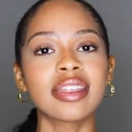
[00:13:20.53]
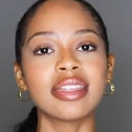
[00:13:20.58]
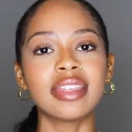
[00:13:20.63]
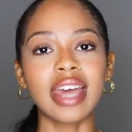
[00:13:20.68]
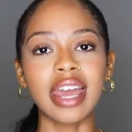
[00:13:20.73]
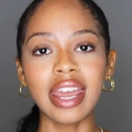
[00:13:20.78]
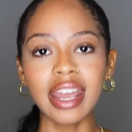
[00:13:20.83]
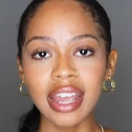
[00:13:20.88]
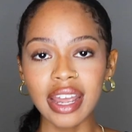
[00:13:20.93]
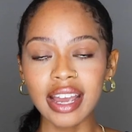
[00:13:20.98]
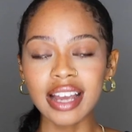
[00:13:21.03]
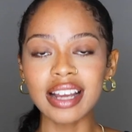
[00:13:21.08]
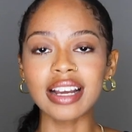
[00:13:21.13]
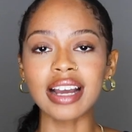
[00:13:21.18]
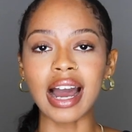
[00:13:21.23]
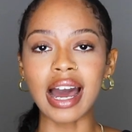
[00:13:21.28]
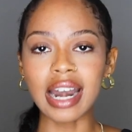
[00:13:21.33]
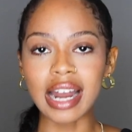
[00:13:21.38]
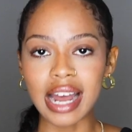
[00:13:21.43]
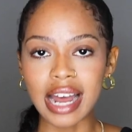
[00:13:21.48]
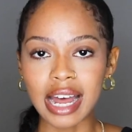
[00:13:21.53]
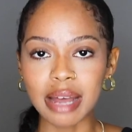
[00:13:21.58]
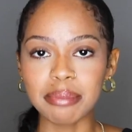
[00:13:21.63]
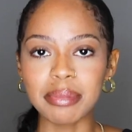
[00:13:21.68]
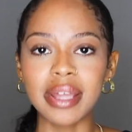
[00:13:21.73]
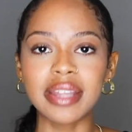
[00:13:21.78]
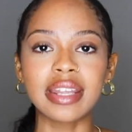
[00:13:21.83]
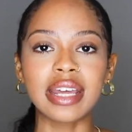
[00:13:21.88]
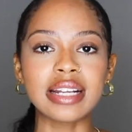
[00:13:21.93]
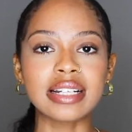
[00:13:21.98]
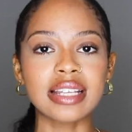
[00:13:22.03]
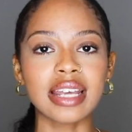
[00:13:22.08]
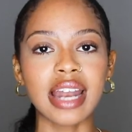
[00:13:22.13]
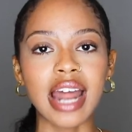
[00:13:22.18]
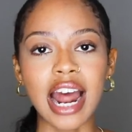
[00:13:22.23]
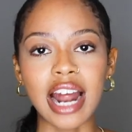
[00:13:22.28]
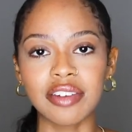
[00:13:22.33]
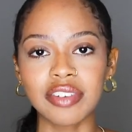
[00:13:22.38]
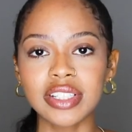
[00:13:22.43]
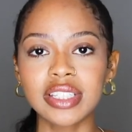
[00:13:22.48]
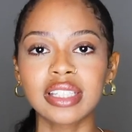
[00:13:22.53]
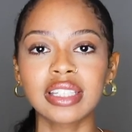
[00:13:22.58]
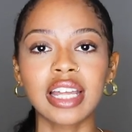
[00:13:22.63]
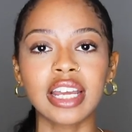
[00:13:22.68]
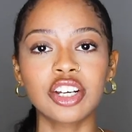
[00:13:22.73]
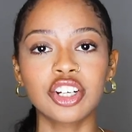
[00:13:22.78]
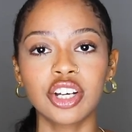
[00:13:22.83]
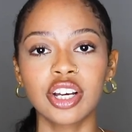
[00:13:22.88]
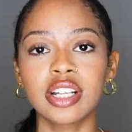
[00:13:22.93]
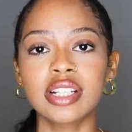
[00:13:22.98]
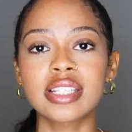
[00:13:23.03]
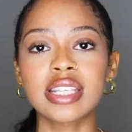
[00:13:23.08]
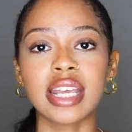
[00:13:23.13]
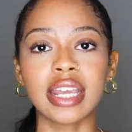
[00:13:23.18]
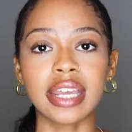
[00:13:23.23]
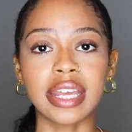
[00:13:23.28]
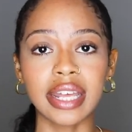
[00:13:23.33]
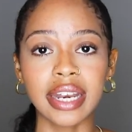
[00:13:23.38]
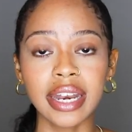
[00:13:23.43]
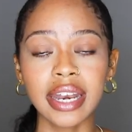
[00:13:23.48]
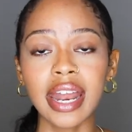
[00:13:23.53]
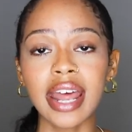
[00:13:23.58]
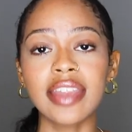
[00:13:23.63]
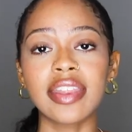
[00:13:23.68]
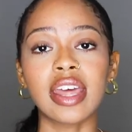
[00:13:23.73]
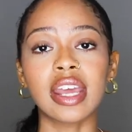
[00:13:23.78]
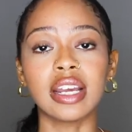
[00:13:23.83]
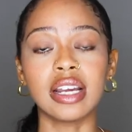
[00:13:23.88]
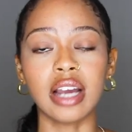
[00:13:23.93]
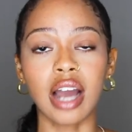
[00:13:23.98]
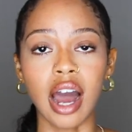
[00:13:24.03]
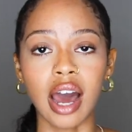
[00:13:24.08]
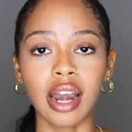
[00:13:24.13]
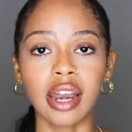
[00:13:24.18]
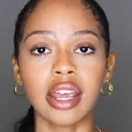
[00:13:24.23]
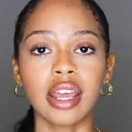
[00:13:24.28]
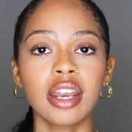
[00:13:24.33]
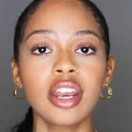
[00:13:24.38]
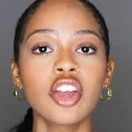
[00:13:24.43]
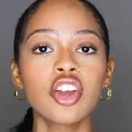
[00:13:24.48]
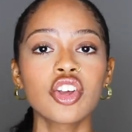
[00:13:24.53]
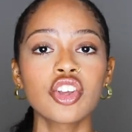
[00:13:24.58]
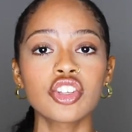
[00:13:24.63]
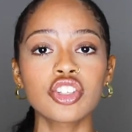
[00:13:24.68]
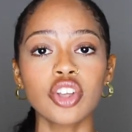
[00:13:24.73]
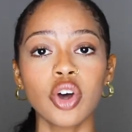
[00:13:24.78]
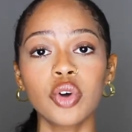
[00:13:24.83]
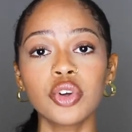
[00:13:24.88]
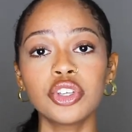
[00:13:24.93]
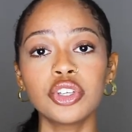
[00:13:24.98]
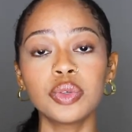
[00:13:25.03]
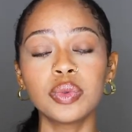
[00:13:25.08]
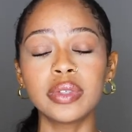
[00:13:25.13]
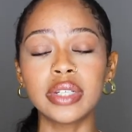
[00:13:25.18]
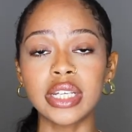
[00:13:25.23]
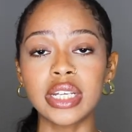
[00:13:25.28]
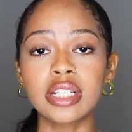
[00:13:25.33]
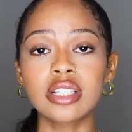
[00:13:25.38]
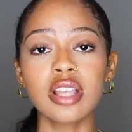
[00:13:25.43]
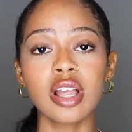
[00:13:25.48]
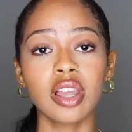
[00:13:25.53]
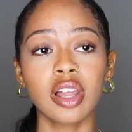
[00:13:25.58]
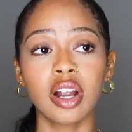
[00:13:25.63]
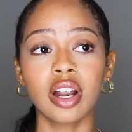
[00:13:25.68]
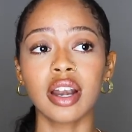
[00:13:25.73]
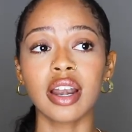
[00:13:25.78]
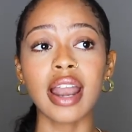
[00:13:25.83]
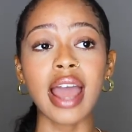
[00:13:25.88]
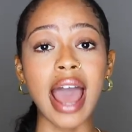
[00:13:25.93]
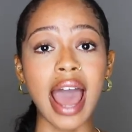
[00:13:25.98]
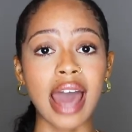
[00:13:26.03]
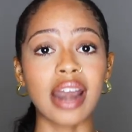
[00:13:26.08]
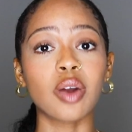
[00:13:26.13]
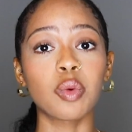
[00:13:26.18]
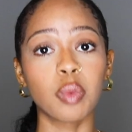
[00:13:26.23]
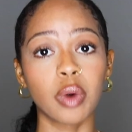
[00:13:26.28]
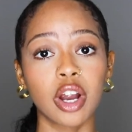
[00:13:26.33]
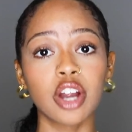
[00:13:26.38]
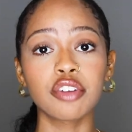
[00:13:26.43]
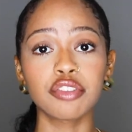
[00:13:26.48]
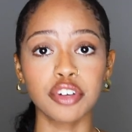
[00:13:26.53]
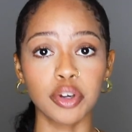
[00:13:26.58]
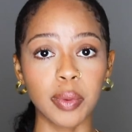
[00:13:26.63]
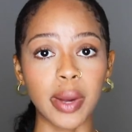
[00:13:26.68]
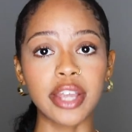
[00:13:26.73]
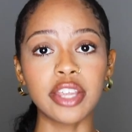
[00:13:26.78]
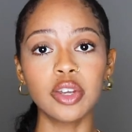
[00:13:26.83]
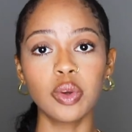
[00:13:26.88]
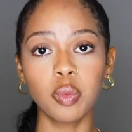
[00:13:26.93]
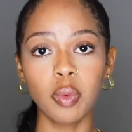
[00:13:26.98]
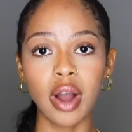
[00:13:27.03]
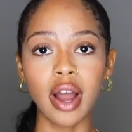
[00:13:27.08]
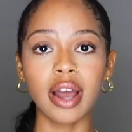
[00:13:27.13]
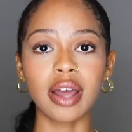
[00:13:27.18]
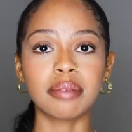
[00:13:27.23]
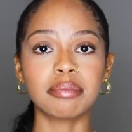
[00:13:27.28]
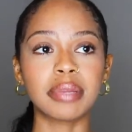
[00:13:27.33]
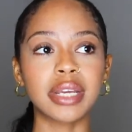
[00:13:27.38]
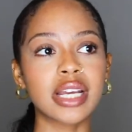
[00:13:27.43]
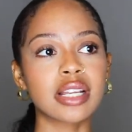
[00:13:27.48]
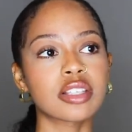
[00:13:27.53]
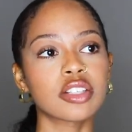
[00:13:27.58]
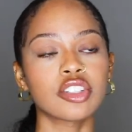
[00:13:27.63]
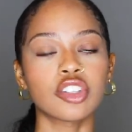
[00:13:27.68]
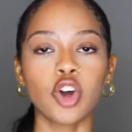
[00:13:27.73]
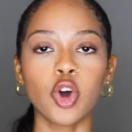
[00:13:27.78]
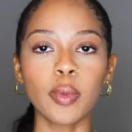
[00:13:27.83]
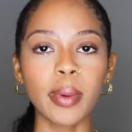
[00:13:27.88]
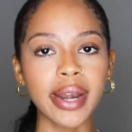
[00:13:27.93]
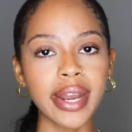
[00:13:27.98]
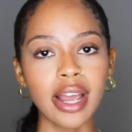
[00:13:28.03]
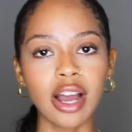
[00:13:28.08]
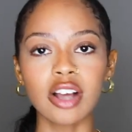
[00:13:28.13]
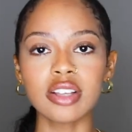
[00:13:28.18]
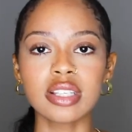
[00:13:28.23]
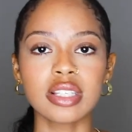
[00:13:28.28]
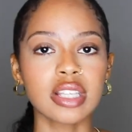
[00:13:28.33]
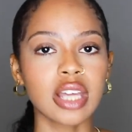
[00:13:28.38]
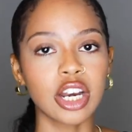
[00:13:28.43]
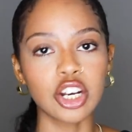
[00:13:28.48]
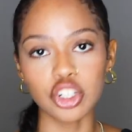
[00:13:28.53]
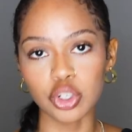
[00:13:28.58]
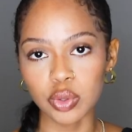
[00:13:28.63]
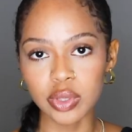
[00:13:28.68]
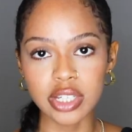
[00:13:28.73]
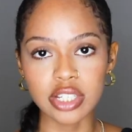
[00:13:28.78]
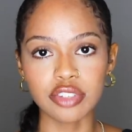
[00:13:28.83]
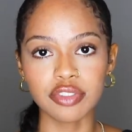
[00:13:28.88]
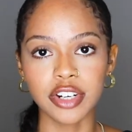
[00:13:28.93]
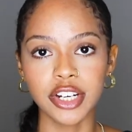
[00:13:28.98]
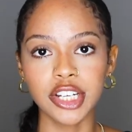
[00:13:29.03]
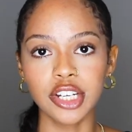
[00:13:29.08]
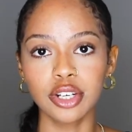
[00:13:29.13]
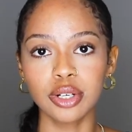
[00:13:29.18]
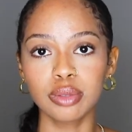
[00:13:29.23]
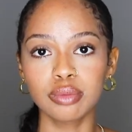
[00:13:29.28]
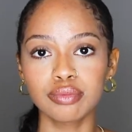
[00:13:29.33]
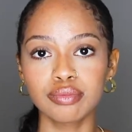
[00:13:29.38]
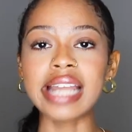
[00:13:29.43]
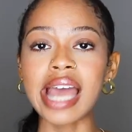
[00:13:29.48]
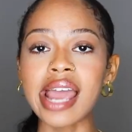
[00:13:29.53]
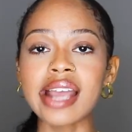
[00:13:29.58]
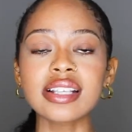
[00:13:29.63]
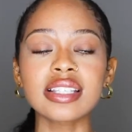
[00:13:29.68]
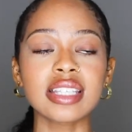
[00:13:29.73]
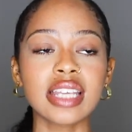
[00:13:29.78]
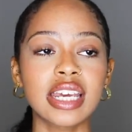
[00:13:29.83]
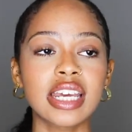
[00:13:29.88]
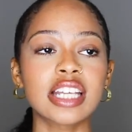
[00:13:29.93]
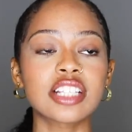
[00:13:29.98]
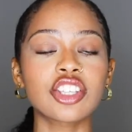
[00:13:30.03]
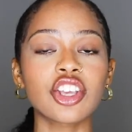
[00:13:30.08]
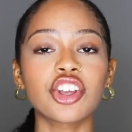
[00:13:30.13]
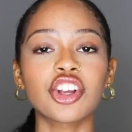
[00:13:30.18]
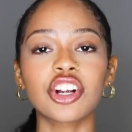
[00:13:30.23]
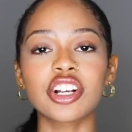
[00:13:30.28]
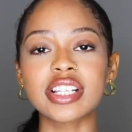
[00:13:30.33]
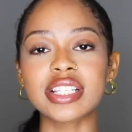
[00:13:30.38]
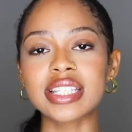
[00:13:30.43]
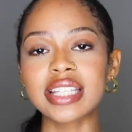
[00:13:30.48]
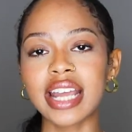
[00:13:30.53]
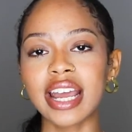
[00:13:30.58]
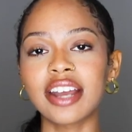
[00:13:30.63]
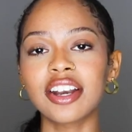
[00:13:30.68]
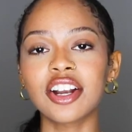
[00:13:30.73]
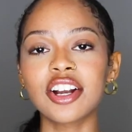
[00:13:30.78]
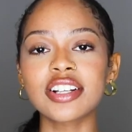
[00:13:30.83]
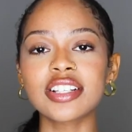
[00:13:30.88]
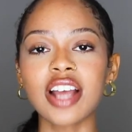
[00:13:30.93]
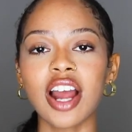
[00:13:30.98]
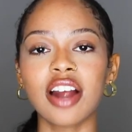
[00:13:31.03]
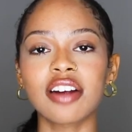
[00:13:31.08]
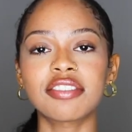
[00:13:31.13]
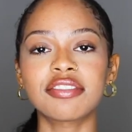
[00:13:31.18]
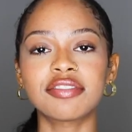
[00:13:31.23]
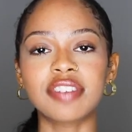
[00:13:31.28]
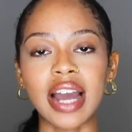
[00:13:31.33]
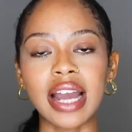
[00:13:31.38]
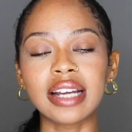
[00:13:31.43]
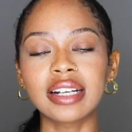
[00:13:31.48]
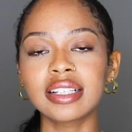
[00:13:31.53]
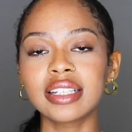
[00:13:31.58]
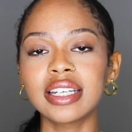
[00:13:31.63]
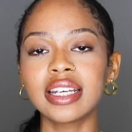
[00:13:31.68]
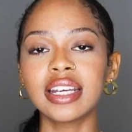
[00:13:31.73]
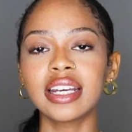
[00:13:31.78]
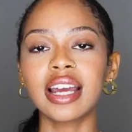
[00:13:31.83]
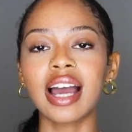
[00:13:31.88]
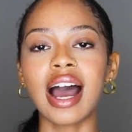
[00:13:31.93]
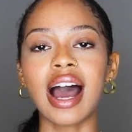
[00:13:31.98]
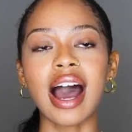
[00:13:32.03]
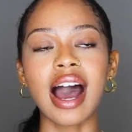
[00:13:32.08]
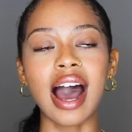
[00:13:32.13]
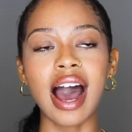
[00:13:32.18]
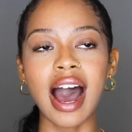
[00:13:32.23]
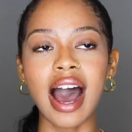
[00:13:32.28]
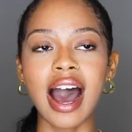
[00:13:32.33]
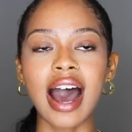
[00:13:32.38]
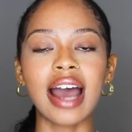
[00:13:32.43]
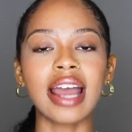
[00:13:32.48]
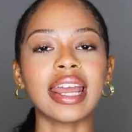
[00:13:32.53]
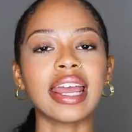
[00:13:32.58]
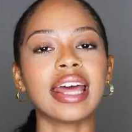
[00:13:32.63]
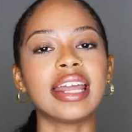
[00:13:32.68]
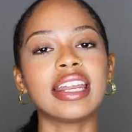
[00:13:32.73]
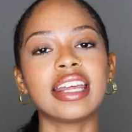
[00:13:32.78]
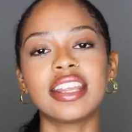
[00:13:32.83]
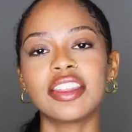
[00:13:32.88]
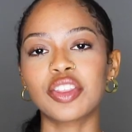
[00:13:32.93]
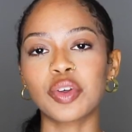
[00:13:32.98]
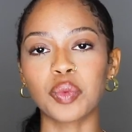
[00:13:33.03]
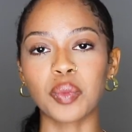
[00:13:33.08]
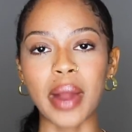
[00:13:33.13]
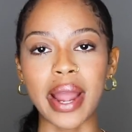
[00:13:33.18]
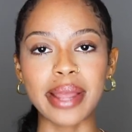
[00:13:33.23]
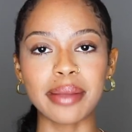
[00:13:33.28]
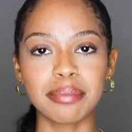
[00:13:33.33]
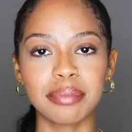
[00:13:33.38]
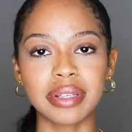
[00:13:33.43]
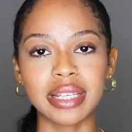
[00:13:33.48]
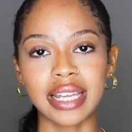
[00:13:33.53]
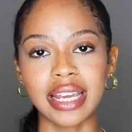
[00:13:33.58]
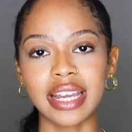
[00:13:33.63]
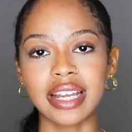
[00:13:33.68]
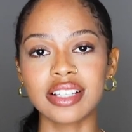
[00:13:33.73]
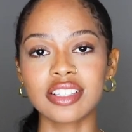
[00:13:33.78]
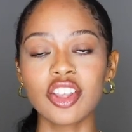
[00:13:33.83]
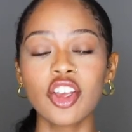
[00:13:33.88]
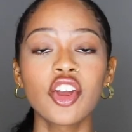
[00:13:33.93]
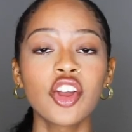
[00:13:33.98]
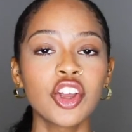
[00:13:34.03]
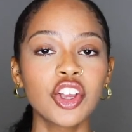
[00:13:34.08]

They got up and they did everything they could to get it and they got it. So you need to learn how to work for what you want because nobody else is gonna do this for you. Next is your standards are finally high and in the right place.